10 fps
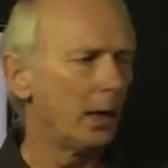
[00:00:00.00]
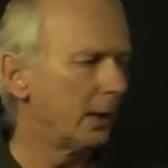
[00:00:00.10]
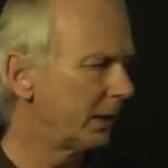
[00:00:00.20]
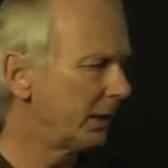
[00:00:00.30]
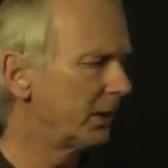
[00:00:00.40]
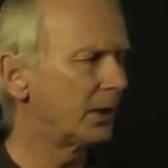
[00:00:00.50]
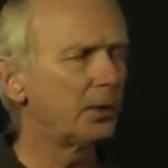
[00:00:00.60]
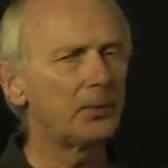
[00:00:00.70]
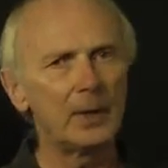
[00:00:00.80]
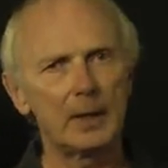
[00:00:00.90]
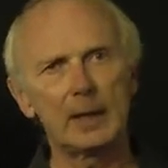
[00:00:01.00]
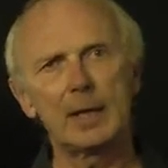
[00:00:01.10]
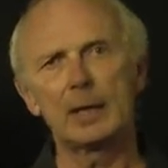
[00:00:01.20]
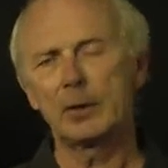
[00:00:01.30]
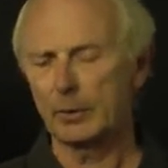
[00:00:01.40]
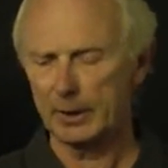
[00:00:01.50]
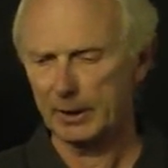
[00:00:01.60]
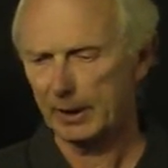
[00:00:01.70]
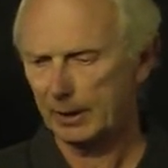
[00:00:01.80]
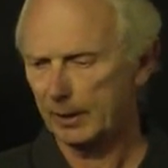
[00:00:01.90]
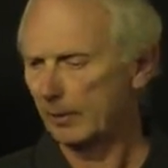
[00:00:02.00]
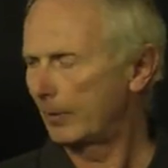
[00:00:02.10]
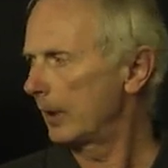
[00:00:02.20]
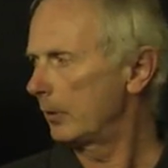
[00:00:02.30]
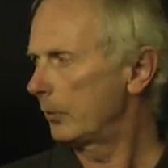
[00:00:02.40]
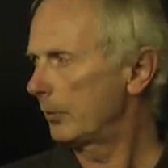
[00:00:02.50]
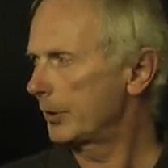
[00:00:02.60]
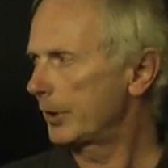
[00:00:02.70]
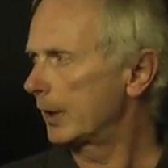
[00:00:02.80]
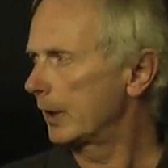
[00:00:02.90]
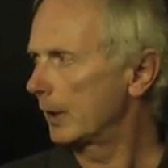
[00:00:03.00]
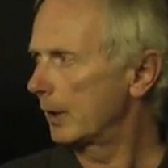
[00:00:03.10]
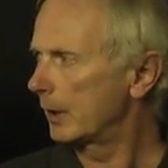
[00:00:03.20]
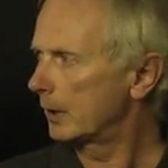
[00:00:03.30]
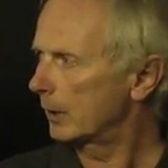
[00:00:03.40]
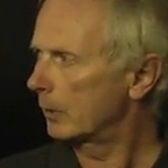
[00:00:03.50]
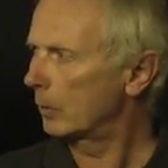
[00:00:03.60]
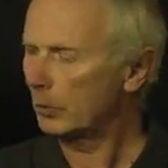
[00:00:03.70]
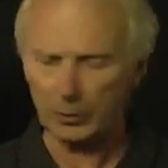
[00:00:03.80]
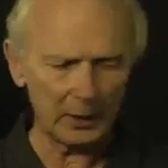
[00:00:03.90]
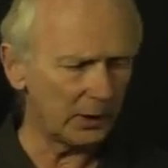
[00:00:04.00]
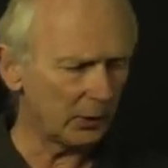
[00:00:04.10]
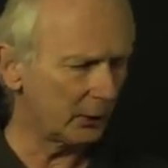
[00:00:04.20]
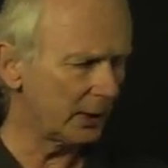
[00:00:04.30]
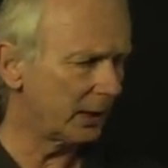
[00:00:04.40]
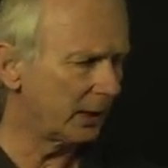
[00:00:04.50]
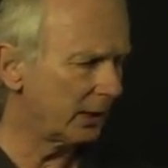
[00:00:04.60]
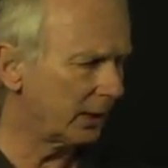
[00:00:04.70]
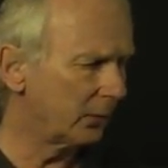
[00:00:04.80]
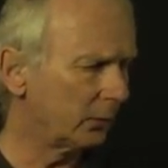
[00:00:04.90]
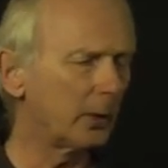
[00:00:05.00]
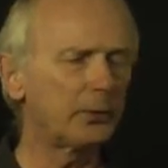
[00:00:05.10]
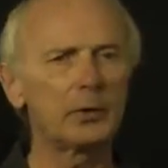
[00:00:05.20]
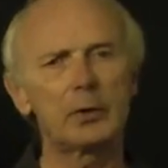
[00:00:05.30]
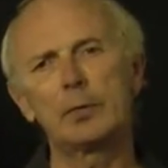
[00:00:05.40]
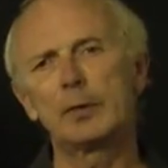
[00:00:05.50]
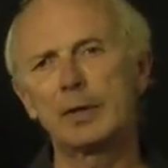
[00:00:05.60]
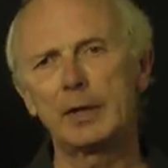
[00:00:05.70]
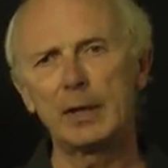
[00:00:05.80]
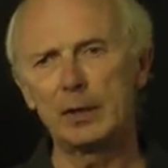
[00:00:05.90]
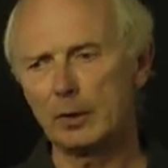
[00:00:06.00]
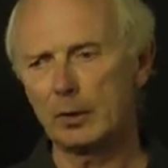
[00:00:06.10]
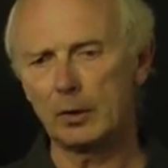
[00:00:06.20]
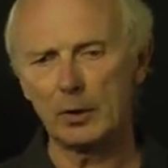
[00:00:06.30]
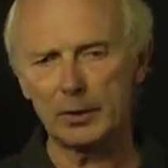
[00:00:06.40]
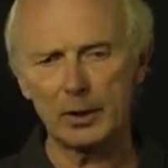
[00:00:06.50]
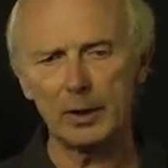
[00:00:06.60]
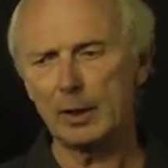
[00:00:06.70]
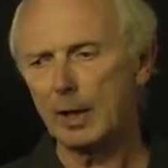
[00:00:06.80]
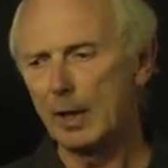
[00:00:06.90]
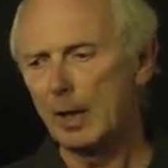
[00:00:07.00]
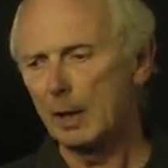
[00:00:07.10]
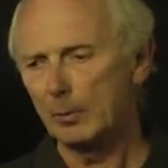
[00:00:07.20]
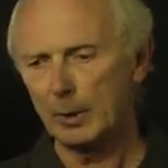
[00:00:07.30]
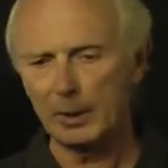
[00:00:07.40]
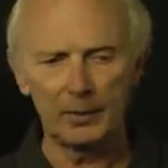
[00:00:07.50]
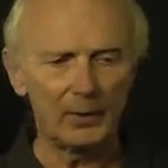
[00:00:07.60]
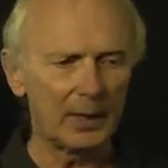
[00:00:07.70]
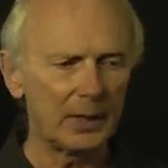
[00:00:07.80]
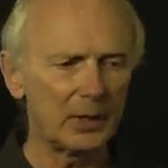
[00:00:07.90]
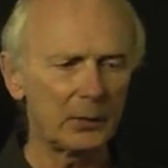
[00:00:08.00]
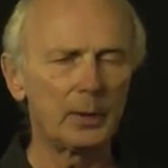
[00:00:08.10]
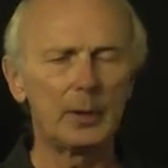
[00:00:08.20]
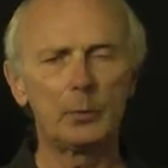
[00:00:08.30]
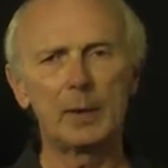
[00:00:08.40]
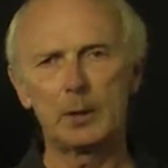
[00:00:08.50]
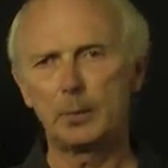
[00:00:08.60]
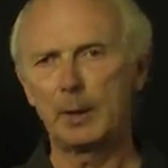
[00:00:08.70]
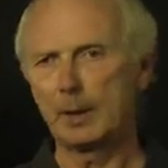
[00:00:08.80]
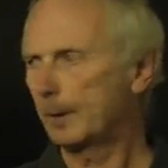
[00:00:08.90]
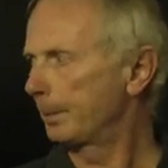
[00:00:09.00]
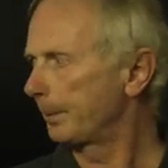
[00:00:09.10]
and this is a fairly characteristic value for sea. It's also characteristic that the roughness of the sea is not a constant, but it varies with the wind speed.